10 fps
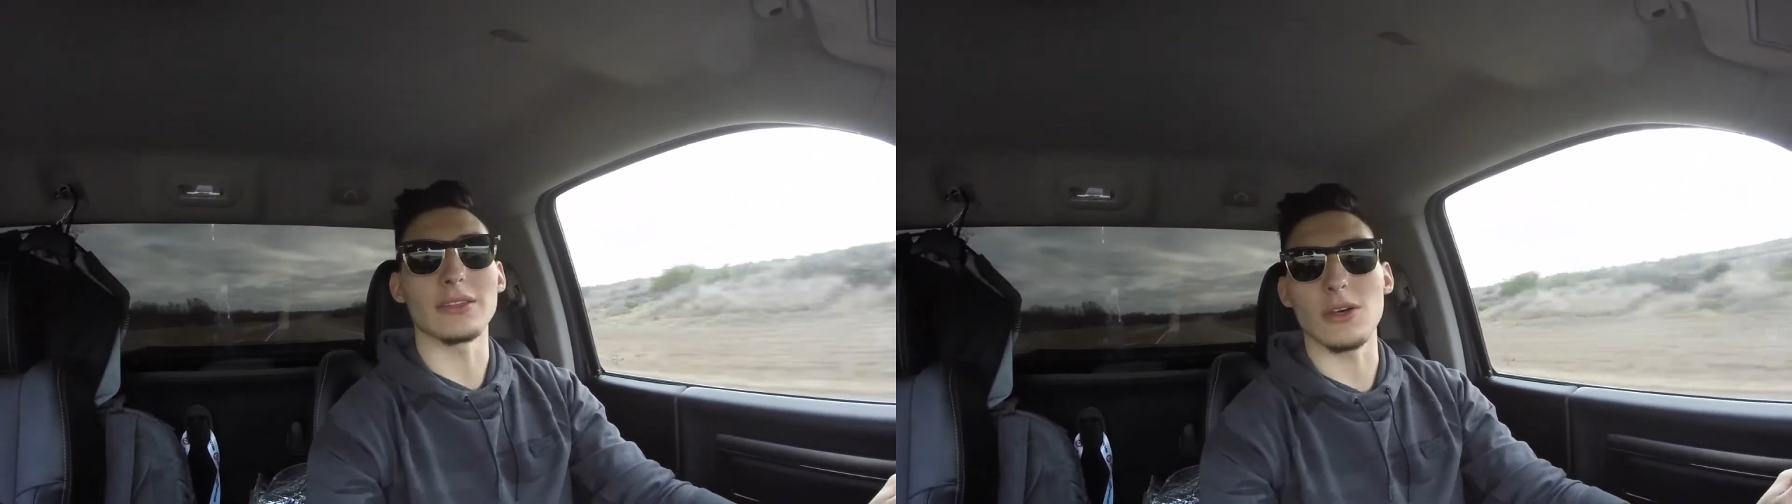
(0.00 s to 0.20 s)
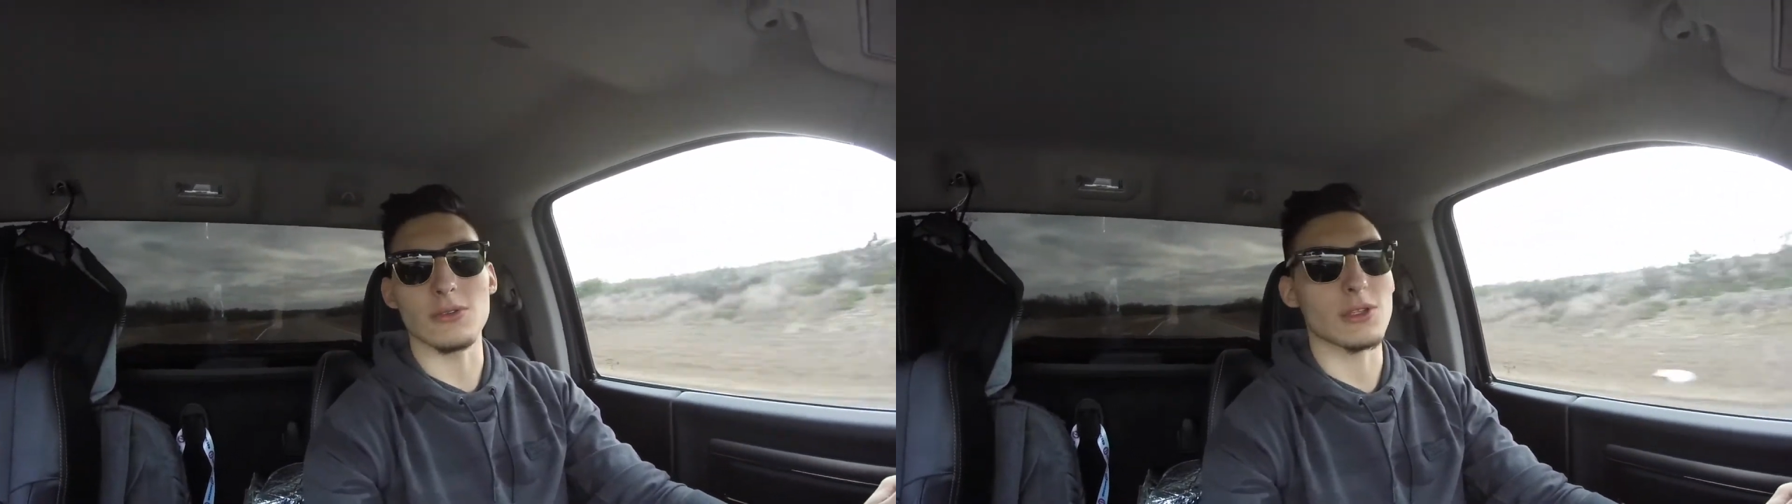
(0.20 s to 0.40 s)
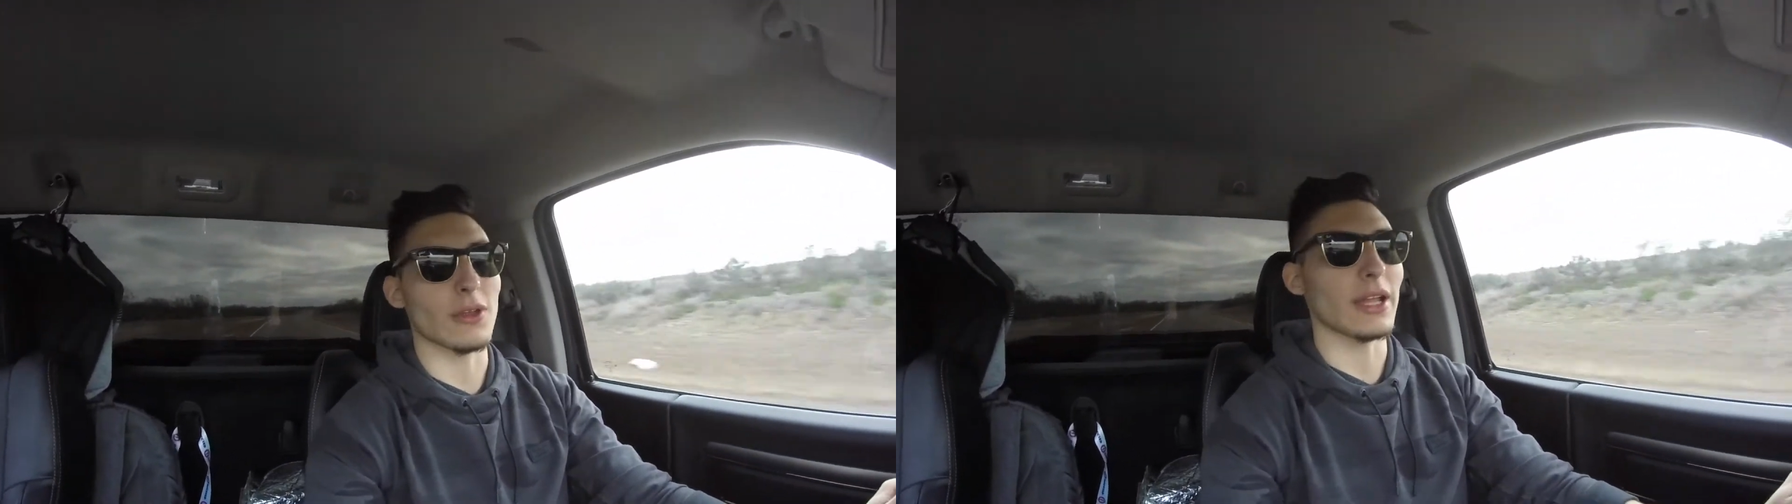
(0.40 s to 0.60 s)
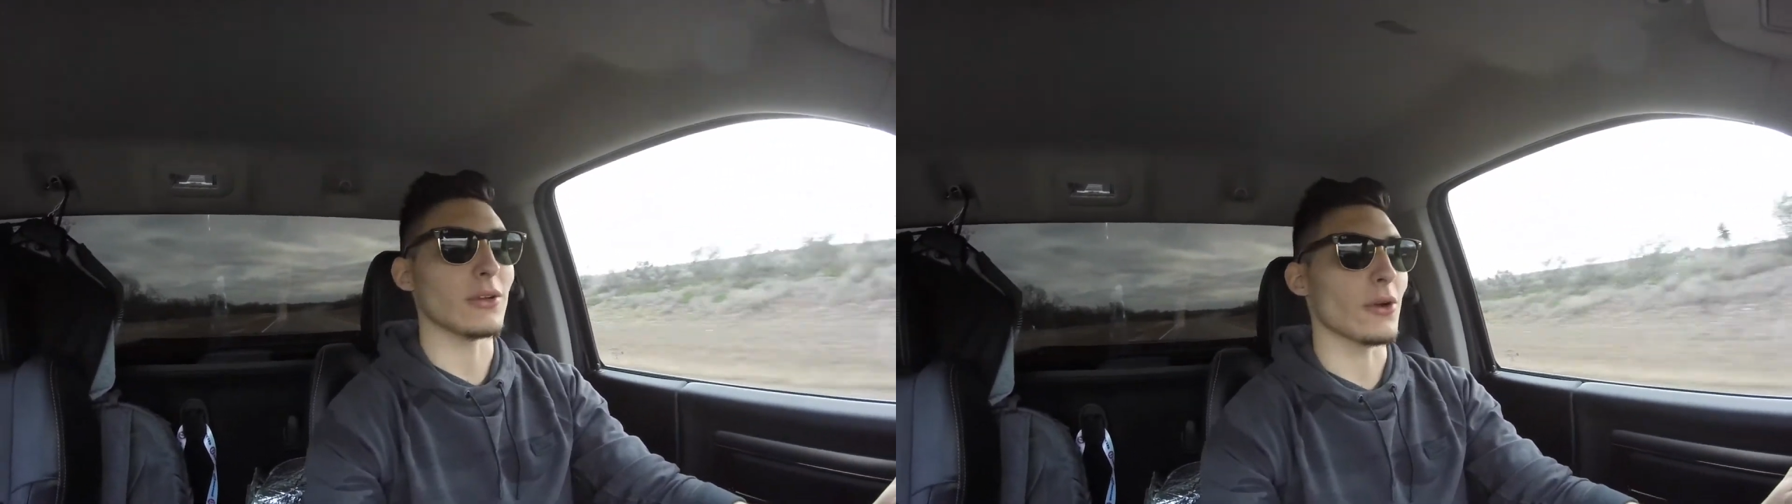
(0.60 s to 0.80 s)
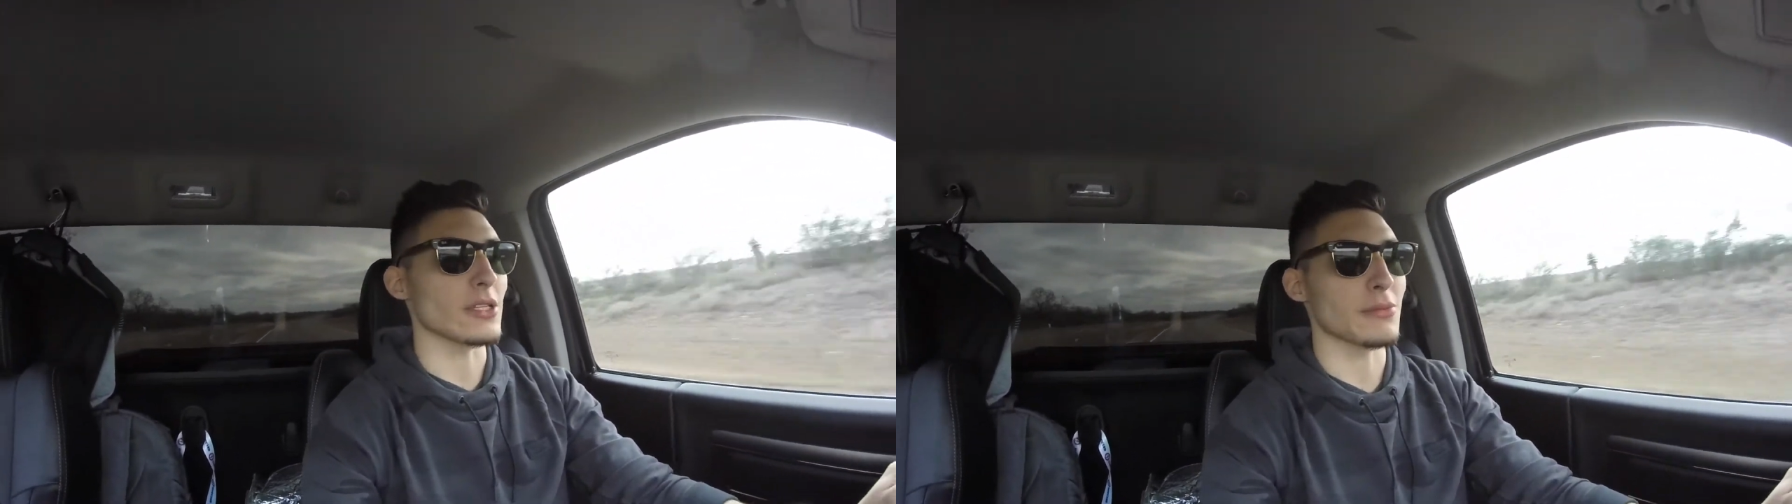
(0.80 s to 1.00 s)
of those two
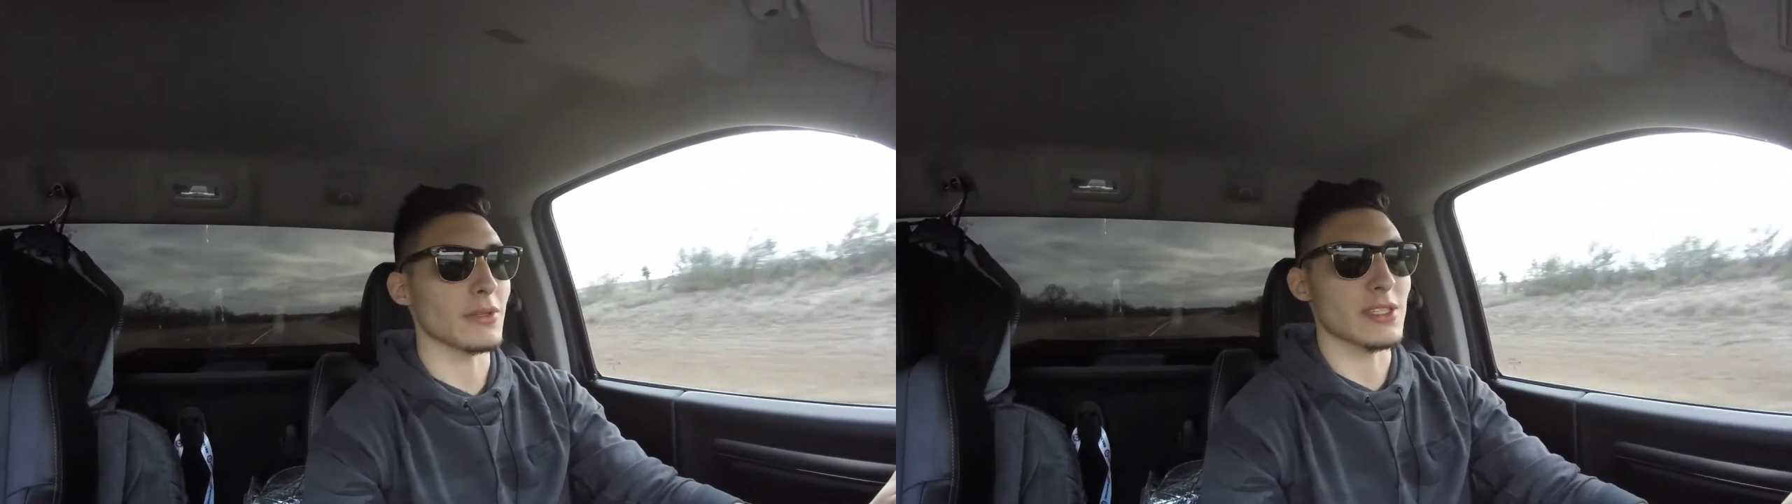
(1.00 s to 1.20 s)
categories.